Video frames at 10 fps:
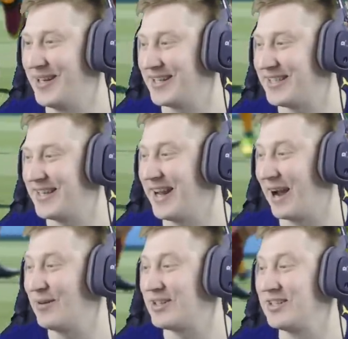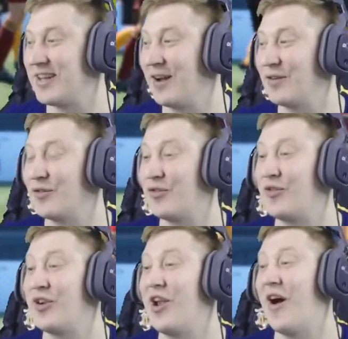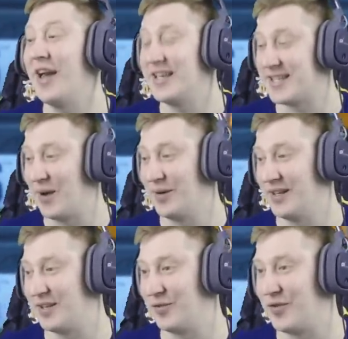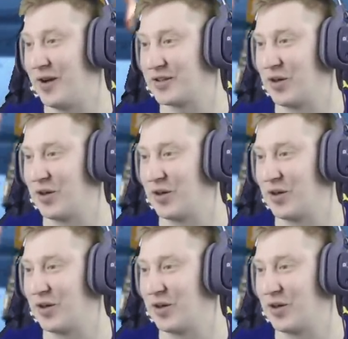minutes in. Harrison Dunk flies that one into the far